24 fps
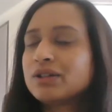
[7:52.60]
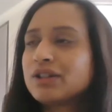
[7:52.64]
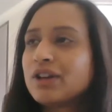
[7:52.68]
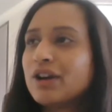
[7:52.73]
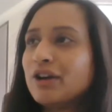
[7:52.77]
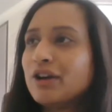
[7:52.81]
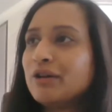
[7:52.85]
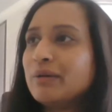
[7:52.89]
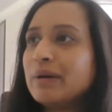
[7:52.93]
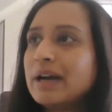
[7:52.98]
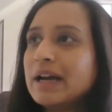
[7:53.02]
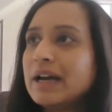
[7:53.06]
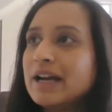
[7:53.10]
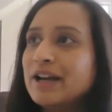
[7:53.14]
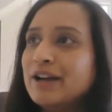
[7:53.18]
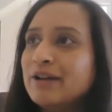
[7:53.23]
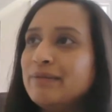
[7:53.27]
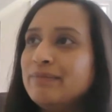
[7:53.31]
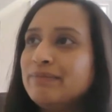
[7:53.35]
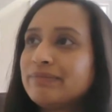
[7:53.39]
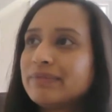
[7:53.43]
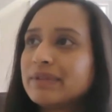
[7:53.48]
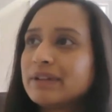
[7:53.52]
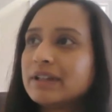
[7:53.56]
So
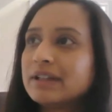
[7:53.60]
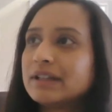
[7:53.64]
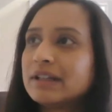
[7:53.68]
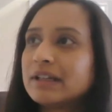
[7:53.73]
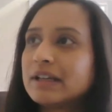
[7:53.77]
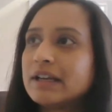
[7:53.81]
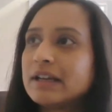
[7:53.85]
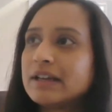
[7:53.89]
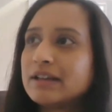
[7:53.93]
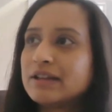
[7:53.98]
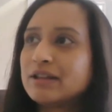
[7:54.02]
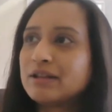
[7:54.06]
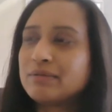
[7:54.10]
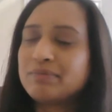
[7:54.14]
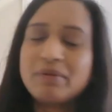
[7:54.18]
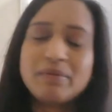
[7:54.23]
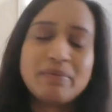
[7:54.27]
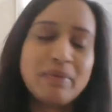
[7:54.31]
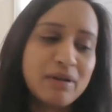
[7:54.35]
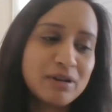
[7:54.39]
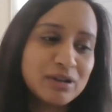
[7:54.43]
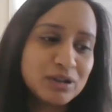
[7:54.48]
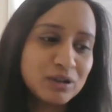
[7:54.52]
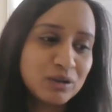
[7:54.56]
um, the
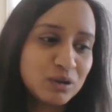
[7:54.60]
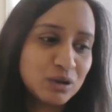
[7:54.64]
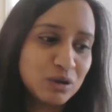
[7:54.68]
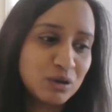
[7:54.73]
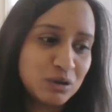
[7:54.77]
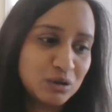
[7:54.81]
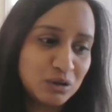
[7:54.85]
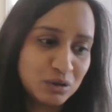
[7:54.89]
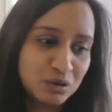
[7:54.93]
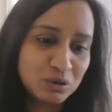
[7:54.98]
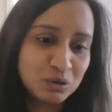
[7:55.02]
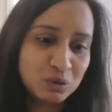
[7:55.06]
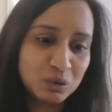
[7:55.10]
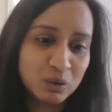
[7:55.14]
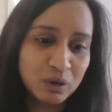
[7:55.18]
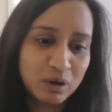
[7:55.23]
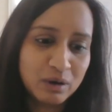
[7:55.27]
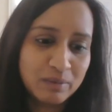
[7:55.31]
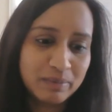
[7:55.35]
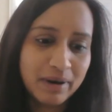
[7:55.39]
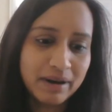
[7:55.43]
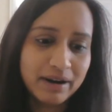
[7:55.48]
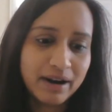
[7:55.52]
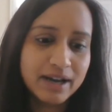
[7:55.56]
proposal you, you
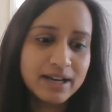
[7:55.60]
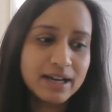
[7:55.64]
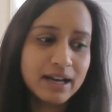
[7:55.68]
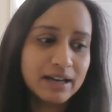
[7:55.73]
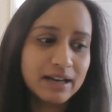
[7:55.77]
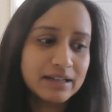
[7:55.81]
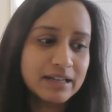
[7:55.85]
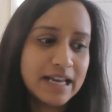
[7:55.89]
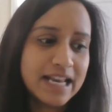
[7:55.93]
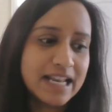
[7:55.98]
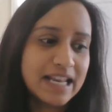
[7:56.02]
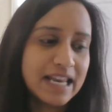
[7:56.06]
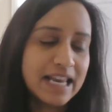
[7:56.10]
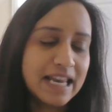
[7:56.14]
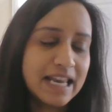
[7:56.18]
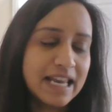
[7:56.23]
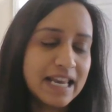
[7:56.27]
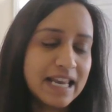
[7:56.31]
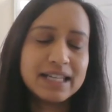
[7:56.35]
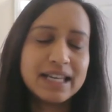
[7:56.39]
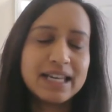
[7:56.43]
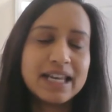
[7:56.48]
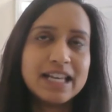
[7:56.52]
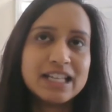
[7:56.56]
talk about, I, it,
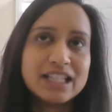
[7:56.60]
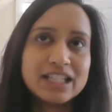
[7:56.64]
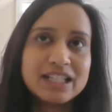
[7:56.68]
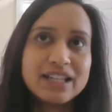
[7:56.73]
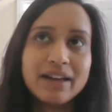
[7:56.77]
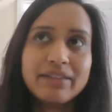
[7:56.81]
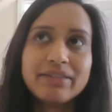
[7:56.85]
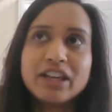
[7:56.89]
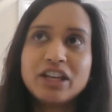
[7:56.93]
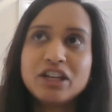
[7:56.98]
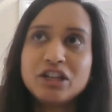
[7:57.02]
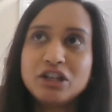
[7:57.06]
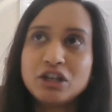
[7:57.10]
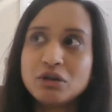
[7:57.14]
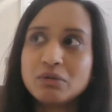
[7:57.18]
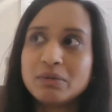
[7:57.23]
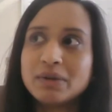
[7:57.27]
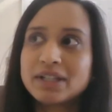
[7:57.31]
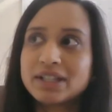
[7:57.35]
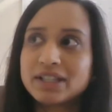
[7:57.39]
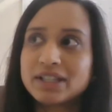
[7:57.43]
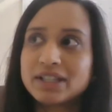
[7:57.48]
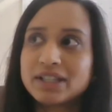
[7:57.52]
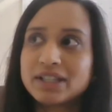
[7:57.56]
it's, it's nothing
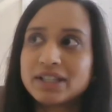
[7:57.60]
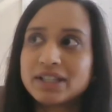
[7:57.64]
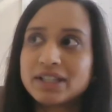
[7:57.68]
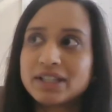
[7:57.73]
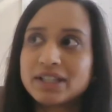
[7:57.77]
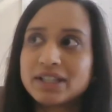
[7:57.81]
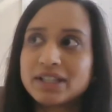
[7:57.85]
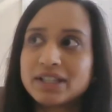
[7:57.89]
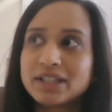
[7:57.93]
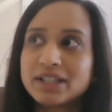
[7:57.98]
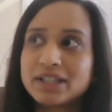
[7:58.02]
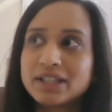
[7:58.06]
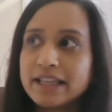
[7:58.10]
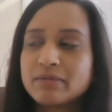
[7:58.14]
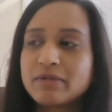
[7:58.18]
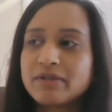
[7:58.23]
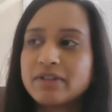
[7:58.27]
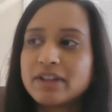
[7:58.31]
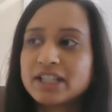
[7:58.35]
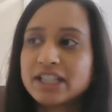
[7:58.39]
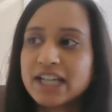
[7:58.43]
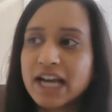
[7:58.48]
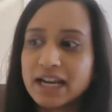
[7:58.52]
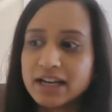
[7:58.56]
new as such. I
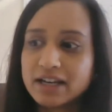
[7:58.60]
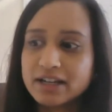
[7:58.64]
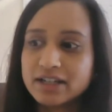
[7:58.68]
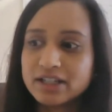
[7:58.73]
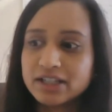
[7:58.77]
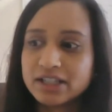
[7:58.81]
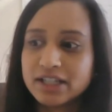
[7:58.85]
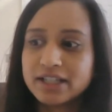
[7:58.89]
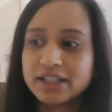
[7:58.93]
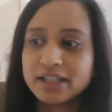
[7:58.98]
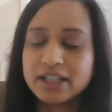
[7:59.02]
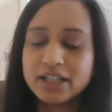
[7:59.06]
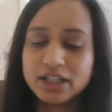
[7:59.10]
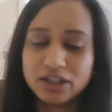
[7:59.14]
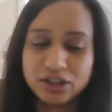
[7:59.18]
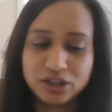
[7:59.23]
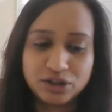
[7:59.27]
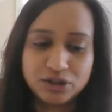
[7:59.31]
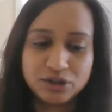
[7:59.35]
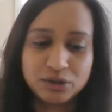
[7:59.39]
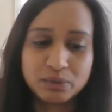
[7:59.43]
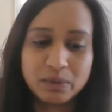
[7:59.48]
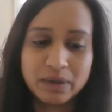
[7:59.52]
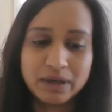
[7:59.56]
think that some of the
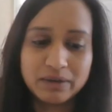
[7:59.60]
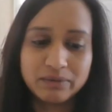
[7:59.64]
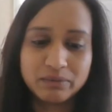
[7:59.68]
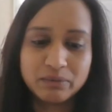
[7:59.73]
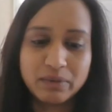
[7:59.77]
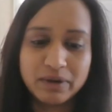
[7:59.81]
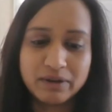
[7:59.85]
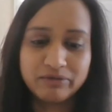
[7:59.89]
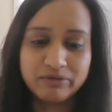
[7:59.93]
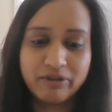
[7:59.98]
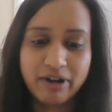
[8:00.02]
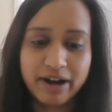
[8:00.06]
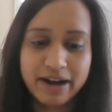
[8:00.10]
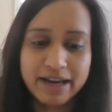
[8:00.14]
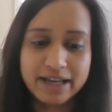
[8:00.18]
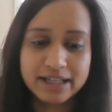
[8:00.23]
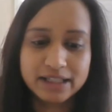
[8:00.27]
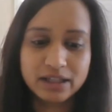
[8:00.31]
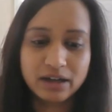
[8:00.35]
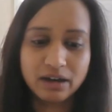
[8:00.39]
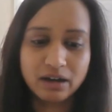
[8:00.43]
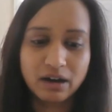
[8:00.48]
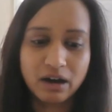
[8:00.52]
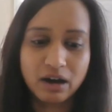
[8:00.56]
challenges and issues we, we've
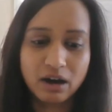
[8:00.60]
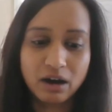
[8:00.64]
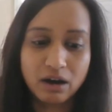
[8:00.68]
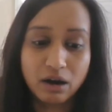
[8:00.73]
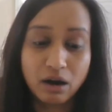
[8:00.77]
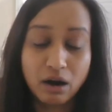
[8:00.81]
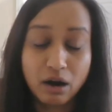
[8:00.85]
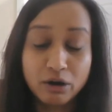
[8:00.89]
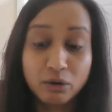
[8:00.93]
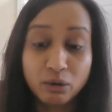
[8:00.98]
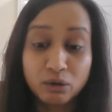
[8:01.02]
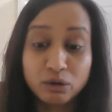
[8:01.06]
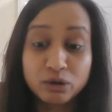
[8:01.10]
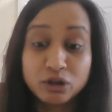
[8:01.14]
raised are, are,